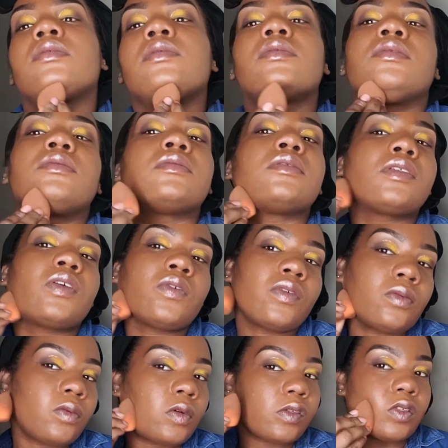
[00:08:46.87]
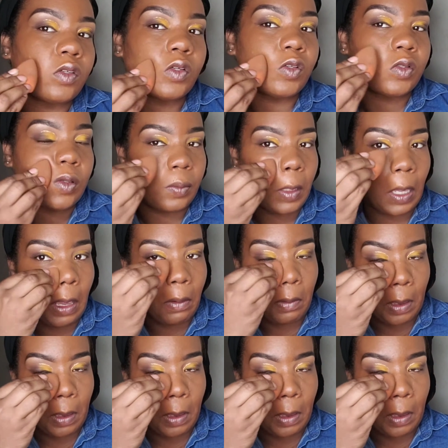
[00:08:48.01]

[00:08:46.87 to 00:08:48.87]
I'm going to give one of these pat.